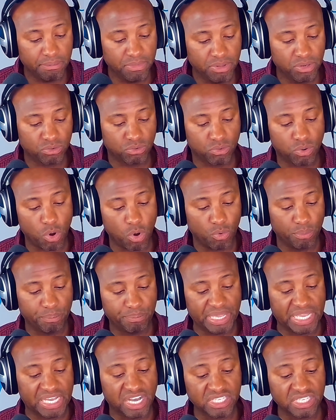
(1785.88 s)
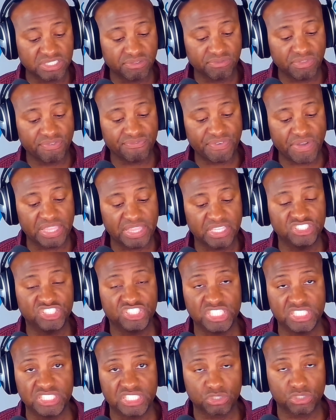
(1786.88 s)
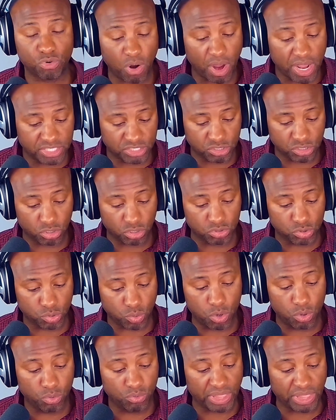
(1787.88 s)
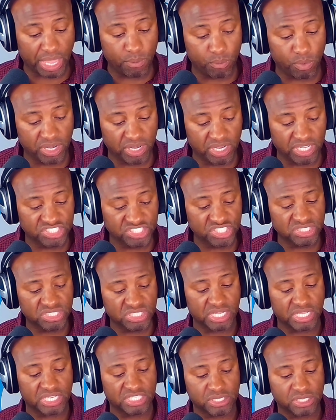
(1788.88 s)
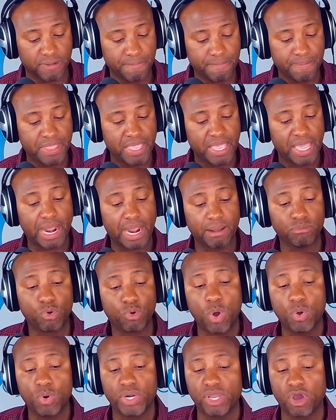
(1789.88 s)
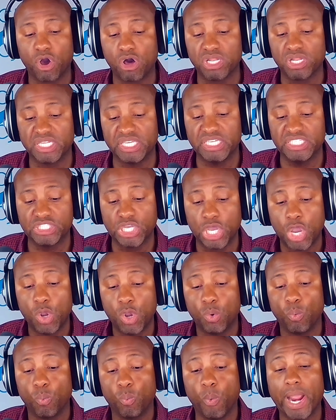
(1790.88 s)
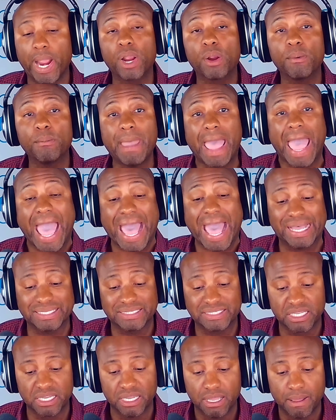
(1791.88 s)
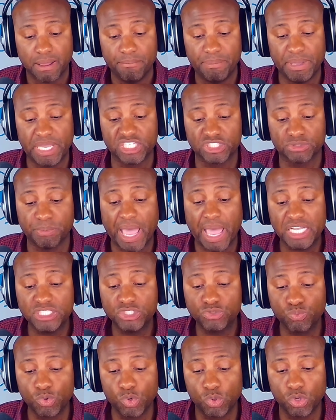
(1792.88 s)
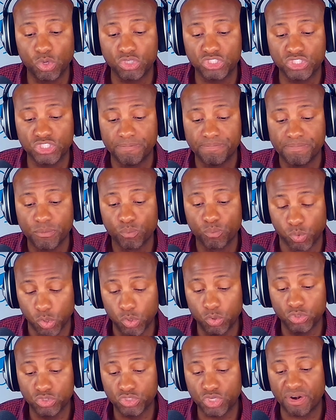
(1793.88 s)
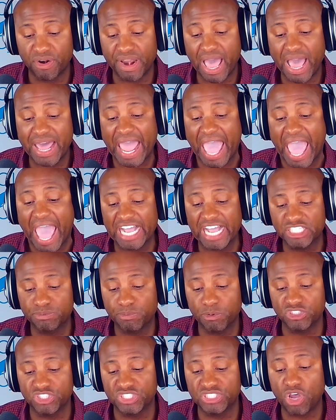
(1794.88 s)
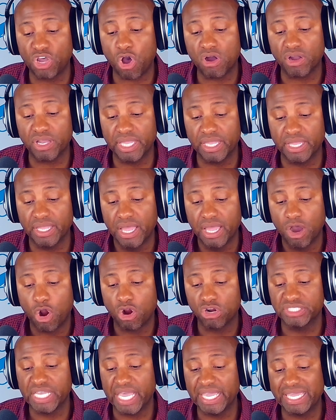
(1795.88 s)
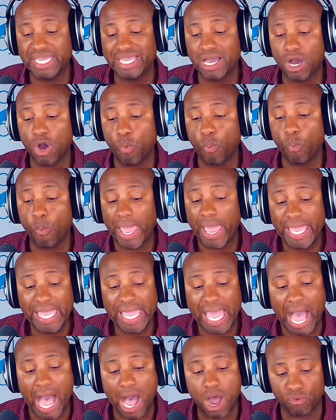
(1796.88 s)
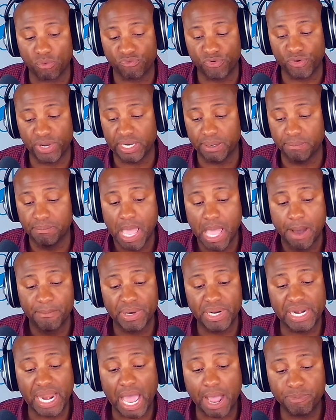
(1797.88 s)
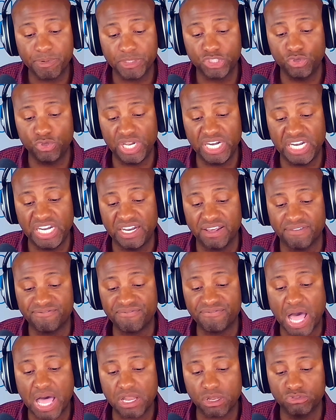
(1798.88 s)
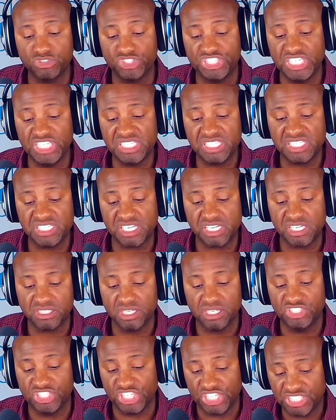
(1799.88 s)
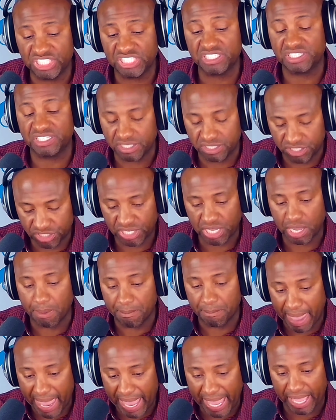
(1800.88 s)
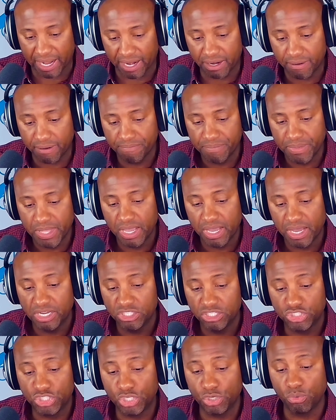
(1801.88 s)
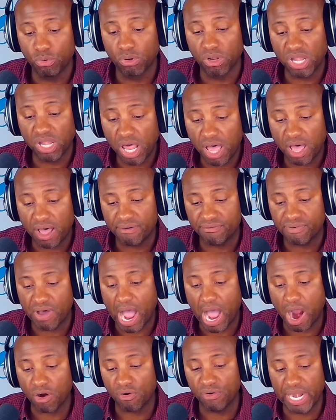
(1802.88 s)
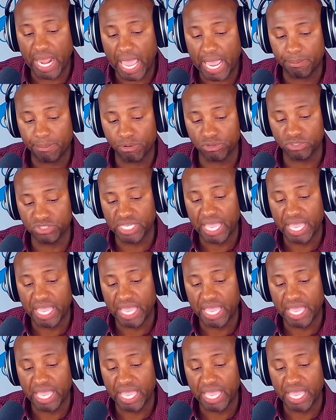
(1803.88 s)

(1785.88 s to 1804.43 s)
quote, because of their faith in Jesus Christ, close quote, they would listen to this. And I'm quoting all of these. Wear masks, because mask rules are not experts talking or taking away our freedom, but an opportunity to follow Jesus's command to love our neighbors